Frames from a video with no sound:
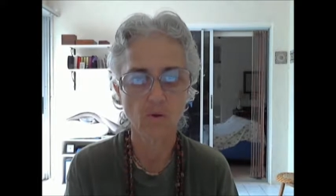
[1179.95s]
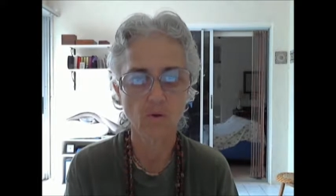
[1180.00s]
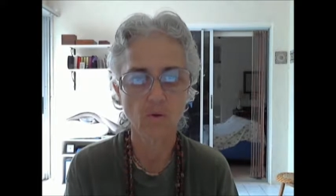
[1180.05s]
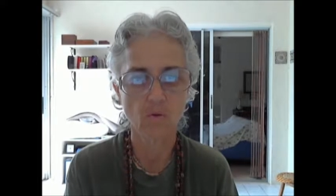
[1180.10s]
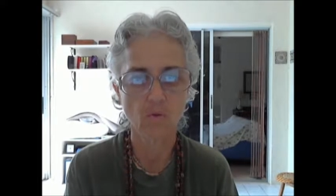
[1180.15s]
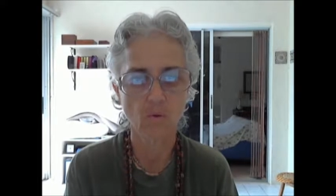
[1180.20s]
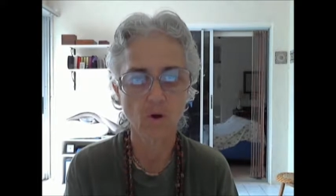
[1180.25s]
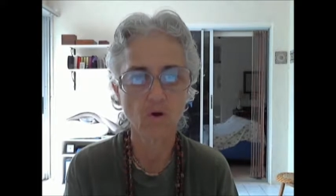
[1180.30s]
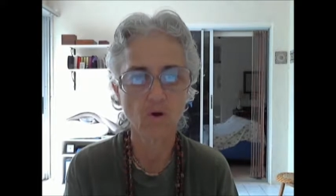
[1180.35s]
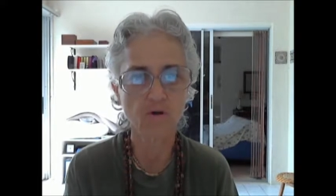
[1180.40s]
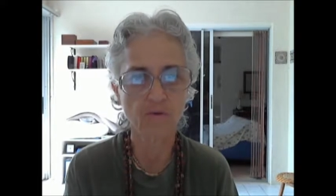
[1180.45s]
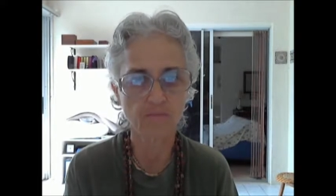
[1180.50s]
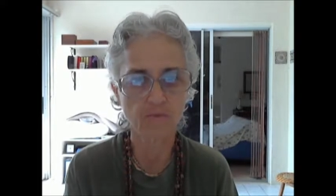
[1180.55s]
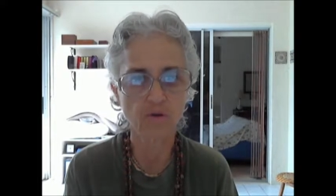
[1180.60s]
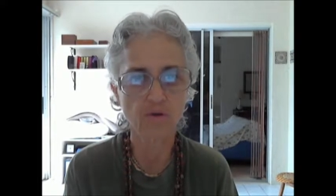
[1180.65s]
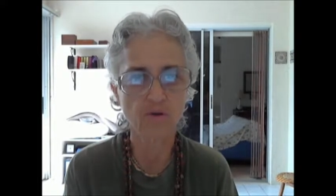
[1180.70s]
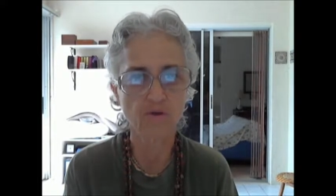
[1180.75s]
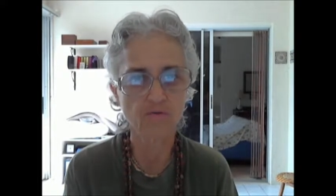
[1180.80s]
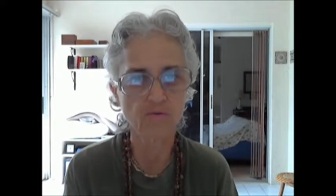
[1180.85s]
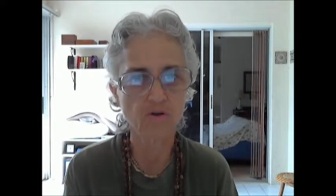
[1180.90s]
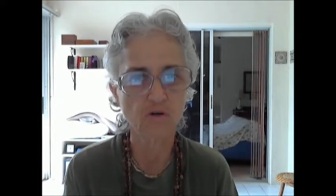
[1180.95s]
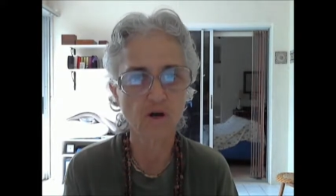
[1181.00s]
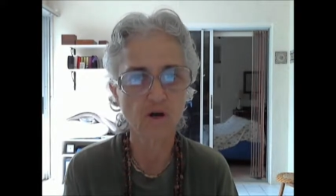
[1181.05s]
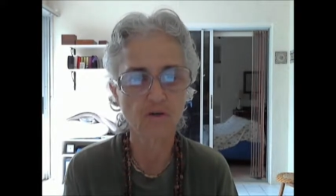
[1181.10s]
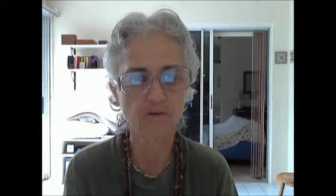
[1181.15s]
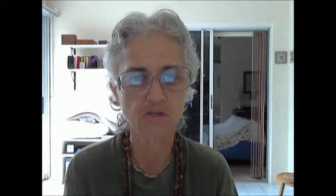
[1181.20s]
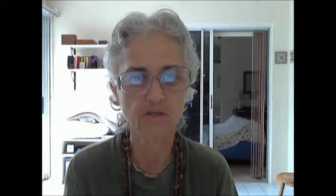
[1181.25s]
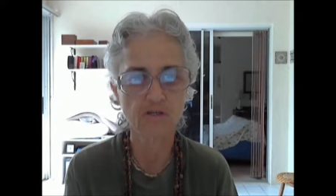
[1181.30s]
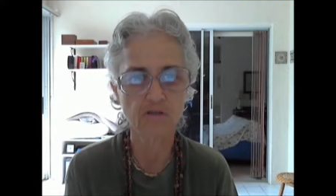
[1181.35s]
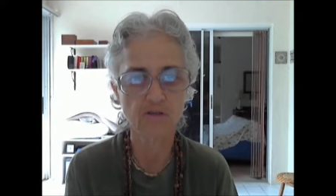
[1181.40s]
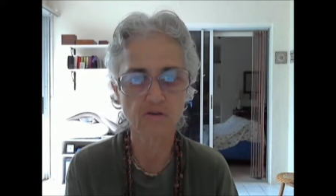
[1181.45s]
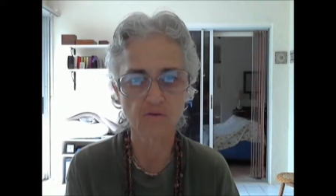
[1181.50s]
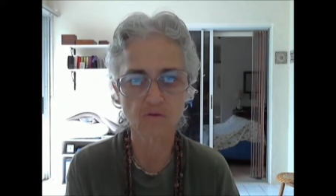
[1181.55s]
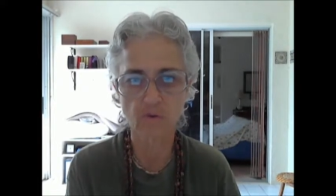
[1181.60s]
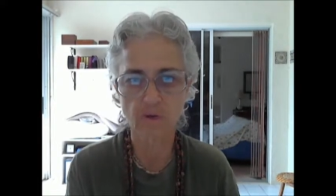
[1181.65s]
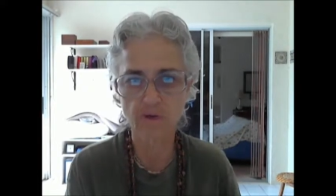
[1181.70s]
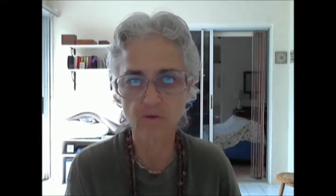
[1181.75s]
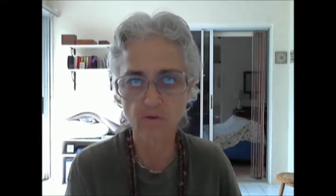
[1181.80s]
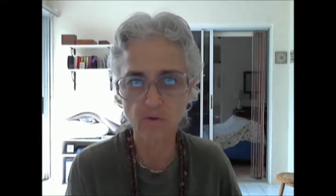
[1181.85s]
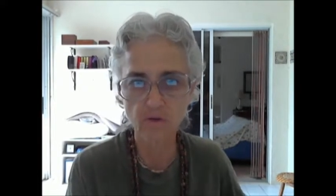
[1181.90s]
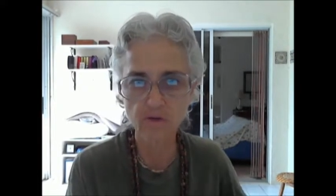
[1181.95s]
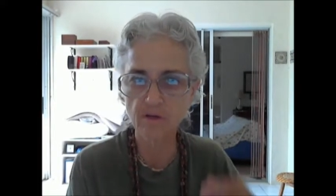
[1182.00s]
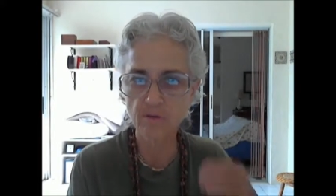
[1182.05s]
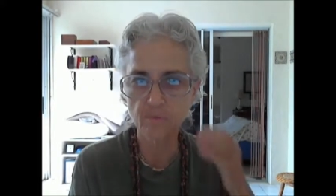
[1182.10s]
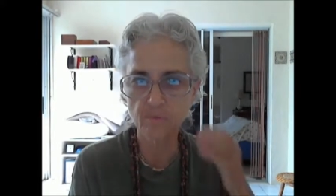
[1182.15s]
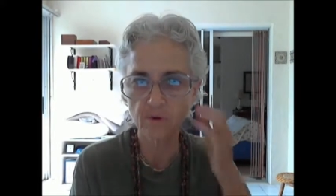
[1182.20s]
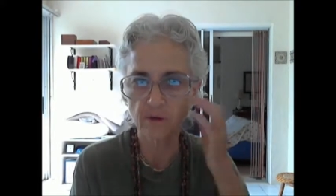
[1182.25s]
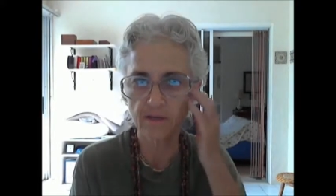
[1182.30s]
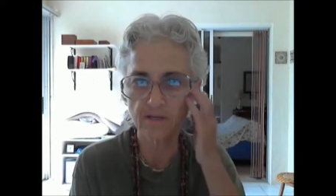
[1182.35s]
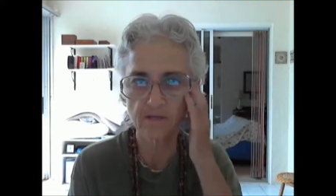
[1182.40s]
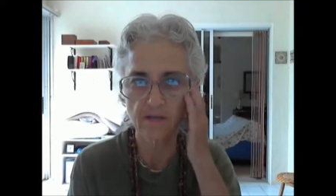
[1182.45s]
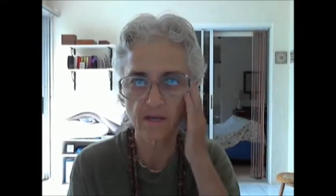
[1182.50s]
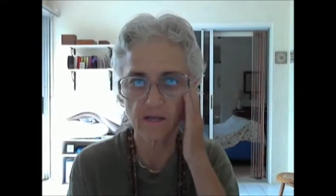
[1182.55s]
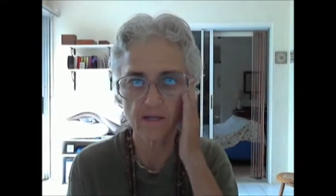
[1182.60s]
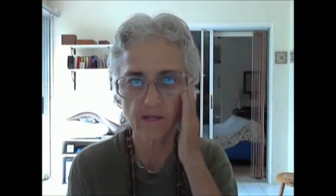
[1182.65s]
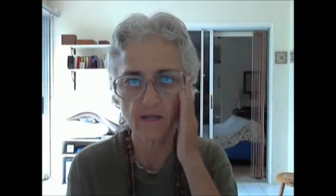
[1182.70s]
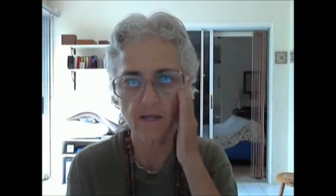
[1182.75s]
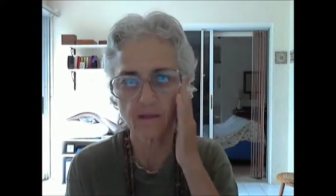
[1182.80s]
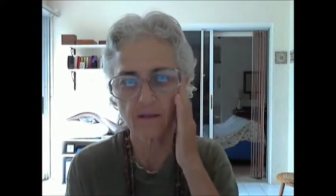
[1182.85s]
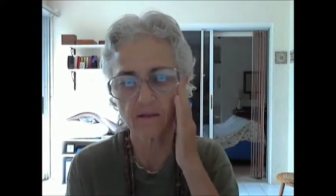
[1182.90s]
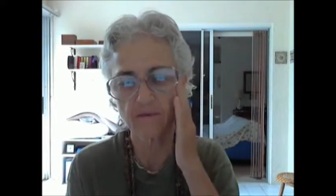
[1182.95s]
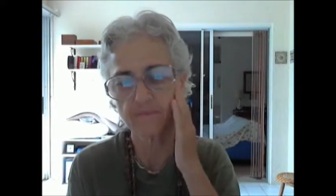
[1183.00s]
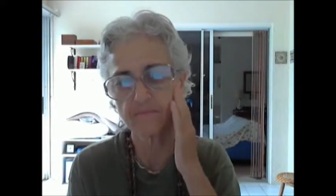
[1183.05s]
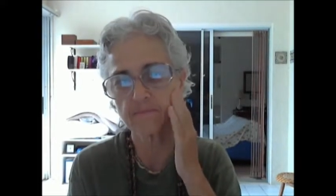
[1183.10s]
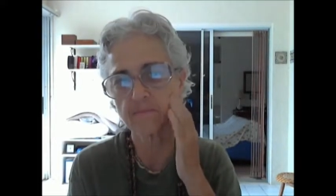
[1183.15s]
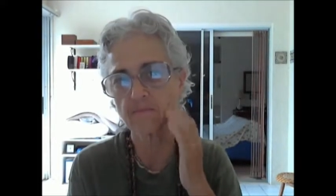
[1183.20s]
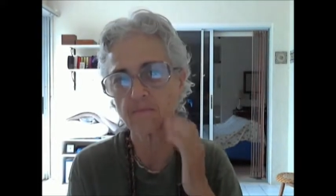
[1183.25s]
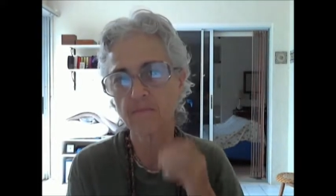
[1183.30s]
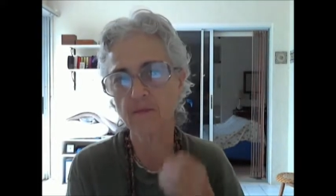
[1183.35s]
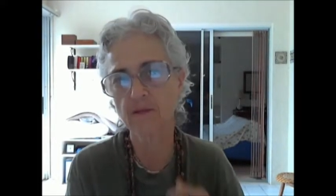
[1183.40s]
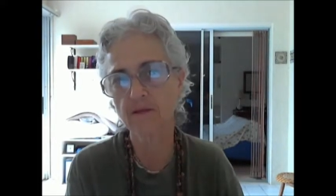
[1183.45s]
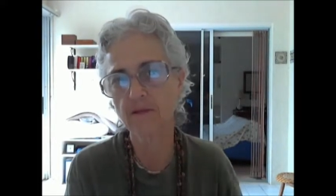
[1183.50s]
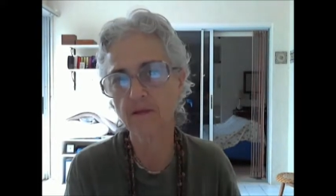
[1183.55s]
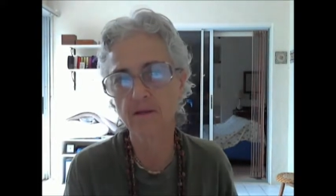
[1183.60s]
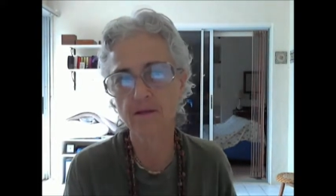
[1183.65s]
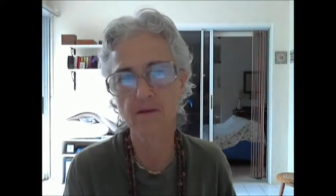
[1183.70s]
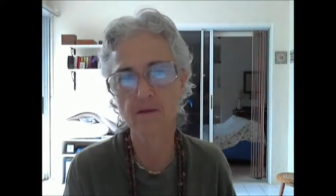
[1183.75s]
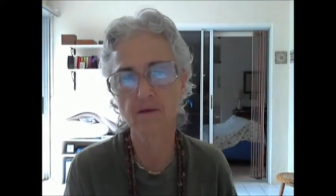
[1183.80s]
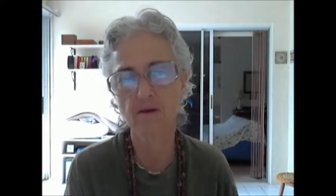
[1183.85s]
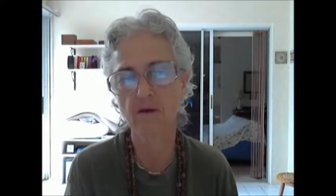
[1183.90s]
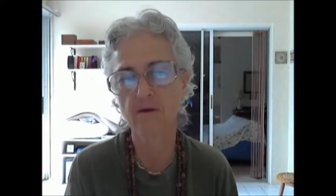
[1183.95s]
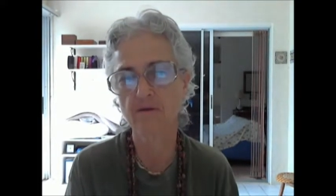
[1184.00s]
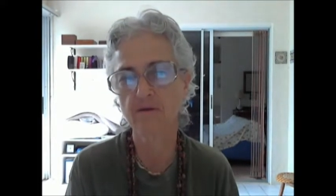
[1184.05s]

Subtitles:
welcome the difficulties. And Queen Kunti prays like that.